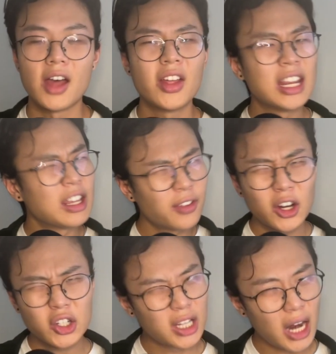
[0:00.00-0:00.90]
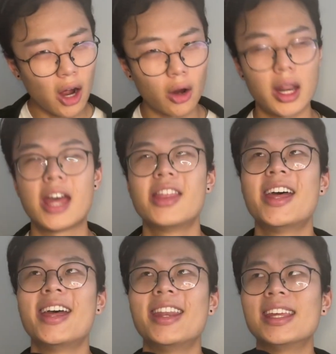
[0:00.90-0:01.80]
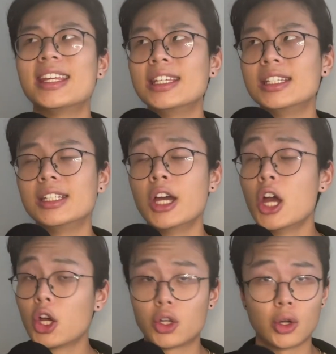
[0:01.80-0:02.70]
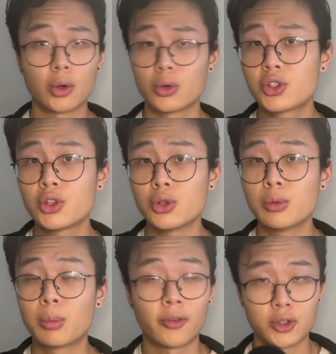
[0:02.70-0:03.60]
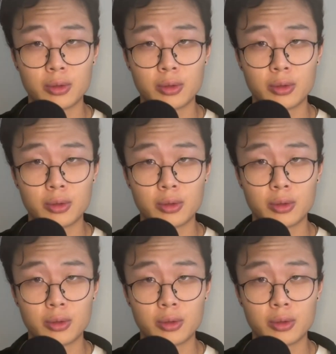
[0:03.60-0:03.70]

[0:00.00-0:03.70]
then he figures it out, and then he goes to Professor